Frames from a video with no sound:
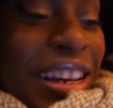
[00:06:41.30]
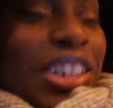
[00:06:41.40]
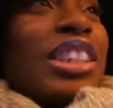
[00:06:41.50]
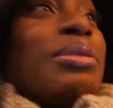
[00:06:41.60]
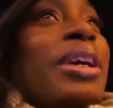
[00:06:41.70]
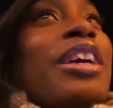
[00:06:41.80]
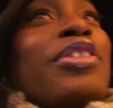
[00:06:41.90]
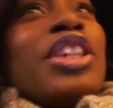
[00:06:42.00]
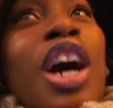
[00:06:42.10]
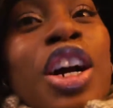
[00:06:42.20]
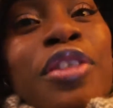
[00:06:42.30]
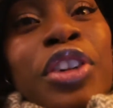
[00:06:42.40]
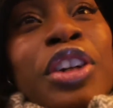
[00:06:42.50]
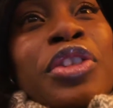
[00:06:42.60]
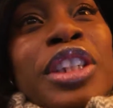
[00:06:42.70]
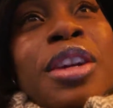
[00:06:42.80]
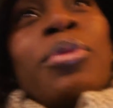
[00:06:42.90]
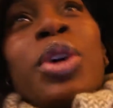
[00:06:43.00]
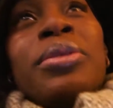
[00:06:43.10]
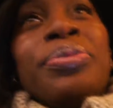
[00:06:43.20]
She's being a photographer for
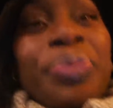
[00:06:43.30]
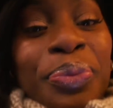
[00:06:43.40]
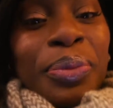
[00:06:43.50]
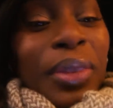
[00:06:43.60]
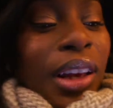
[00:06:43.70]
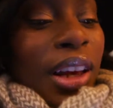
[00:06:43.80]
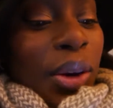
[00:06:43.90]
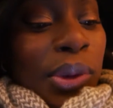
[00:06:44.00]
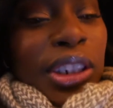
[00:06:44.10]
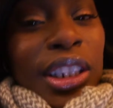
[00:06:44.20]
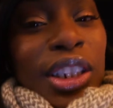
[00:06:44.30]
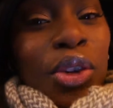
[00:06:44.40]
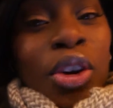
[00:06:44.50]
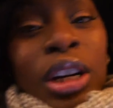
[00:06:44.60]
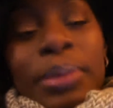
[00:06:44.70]
someone who's visible.